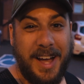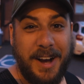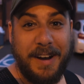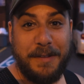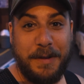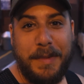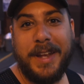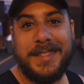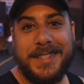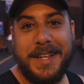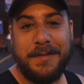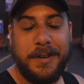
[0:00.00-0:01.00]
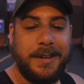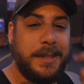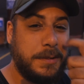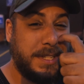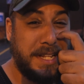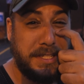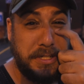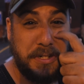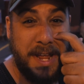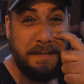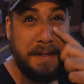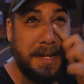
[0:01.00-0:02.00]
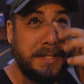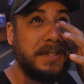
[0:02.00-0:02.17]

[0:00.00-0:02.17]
All right, we made it to Denver. There was lots of traffic,